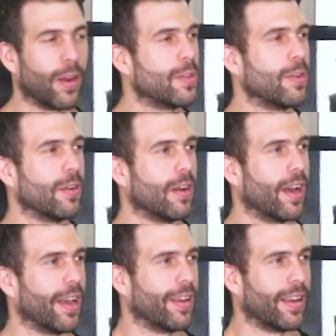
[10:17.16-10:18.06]
whereas you and
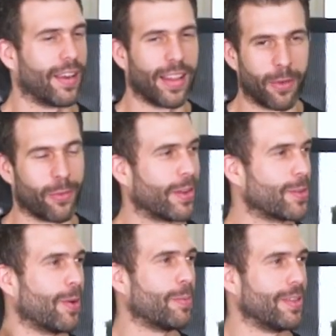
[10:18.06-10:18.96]
I get that
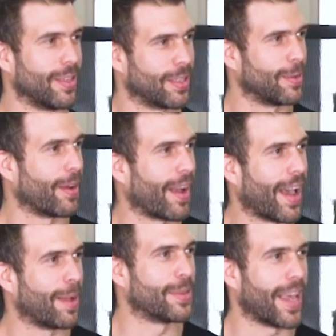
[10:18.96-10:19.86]
front squat position where our
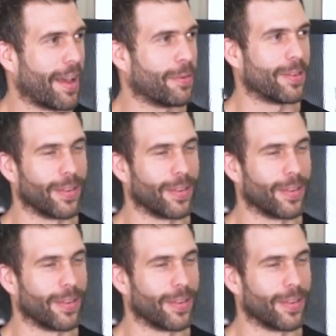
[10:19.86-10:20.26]
abs have